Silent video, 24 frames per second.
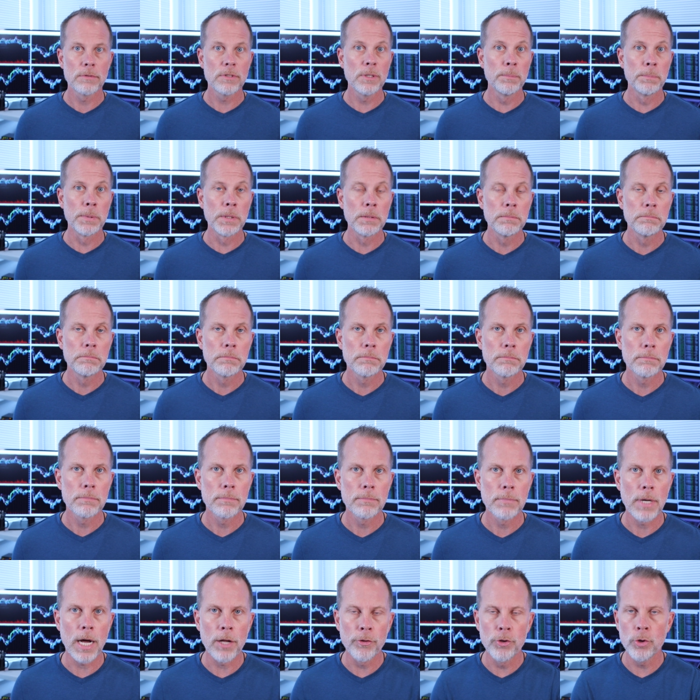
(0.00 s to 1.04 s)
Simple.
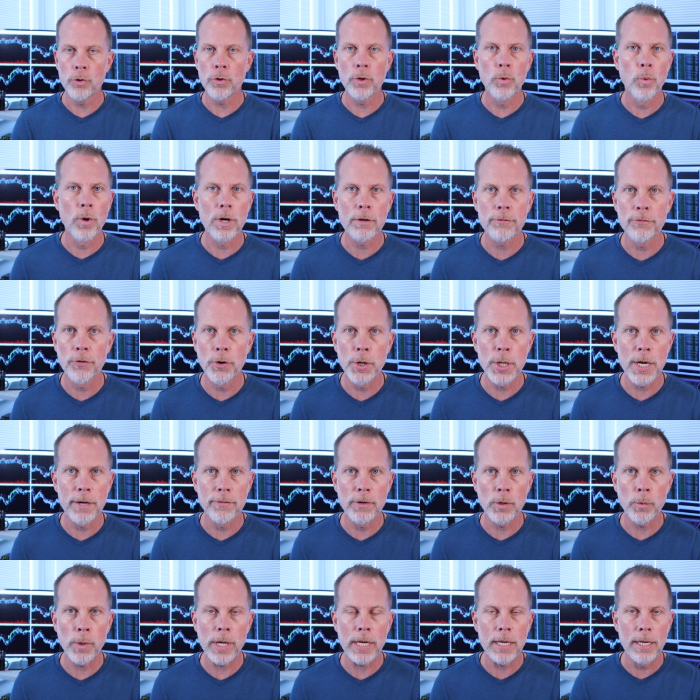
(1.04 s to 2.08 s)
I'll do the work for you
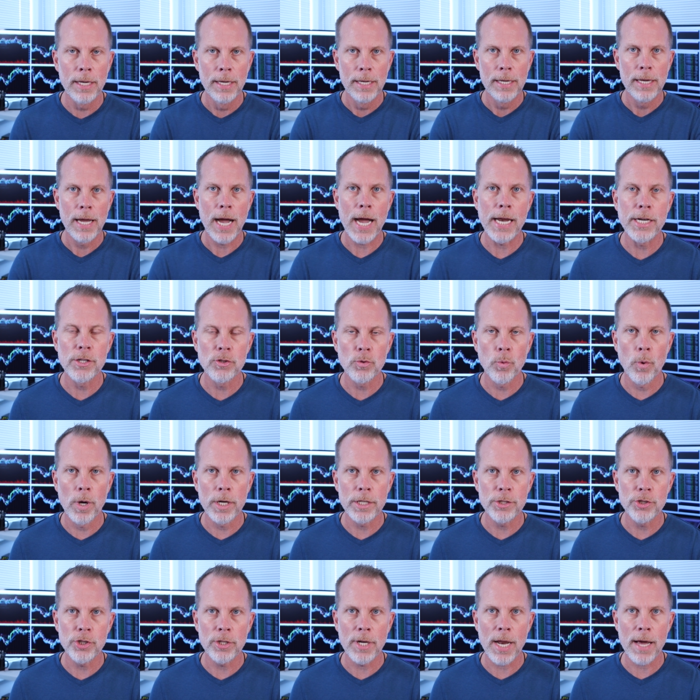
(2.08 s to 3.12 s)
every week. I just
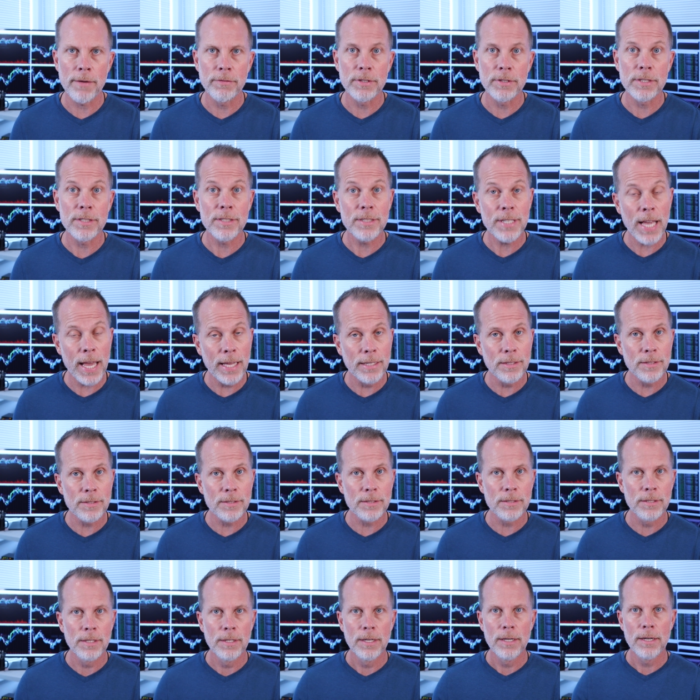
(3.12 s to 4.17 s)
wanted you to have a
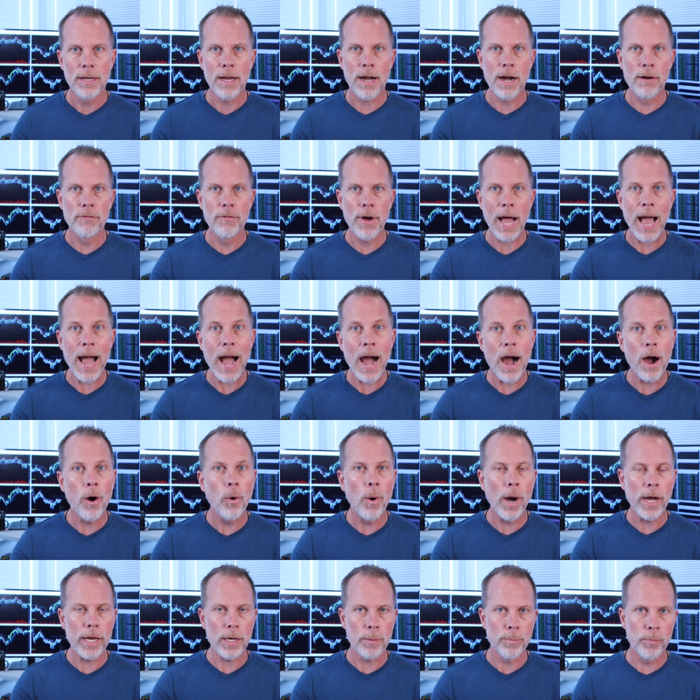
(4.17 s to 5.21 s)
sense of
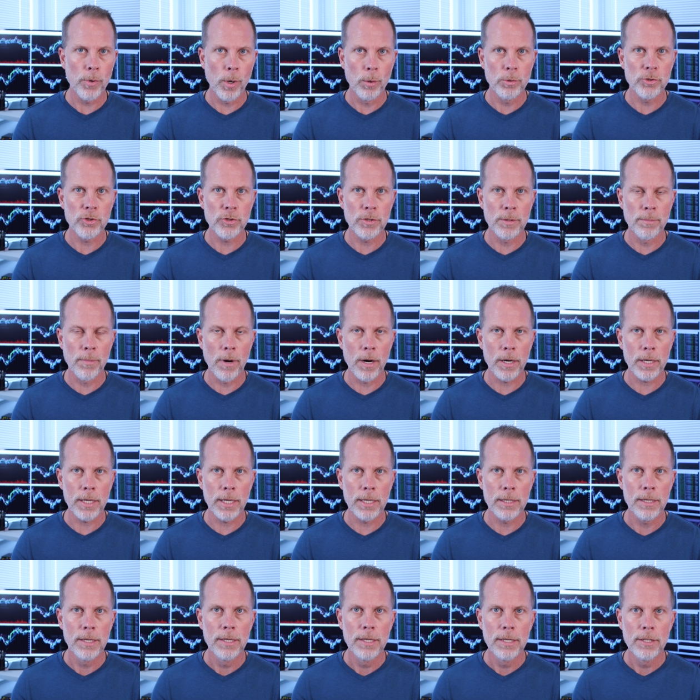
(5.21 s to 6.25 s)
how I approach the
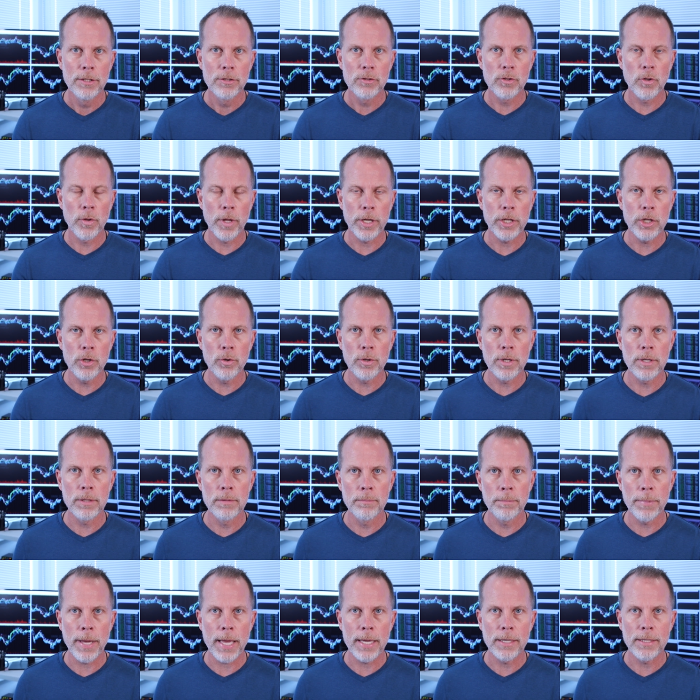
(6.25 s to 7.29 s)
market so that you
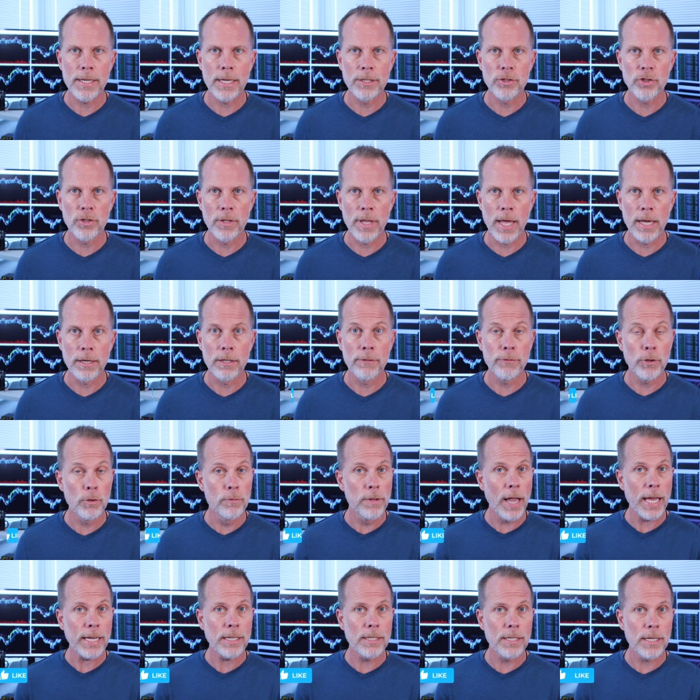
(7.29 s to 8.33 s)
can pay attention to that. And if
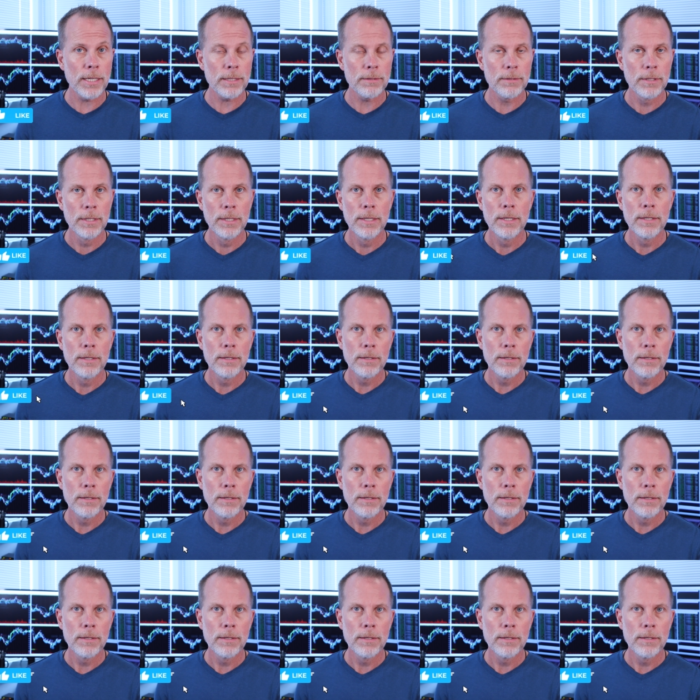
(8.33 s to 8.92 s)
you've liked it,